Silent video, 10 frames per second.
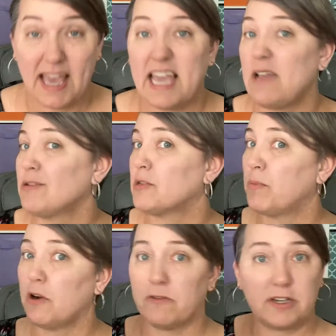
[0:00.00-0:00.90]
He was a
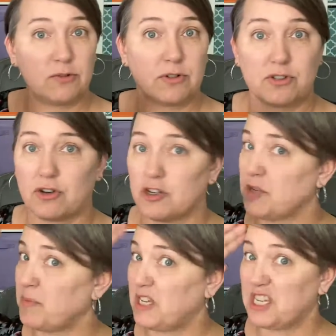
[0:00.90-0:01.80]
perfect drill
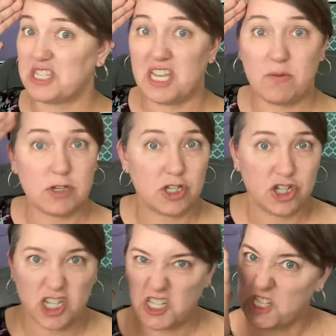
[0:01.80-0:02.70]
sergeant because he was
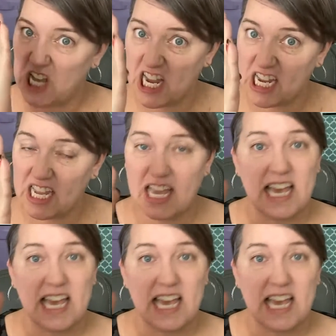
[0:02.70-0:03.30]
just like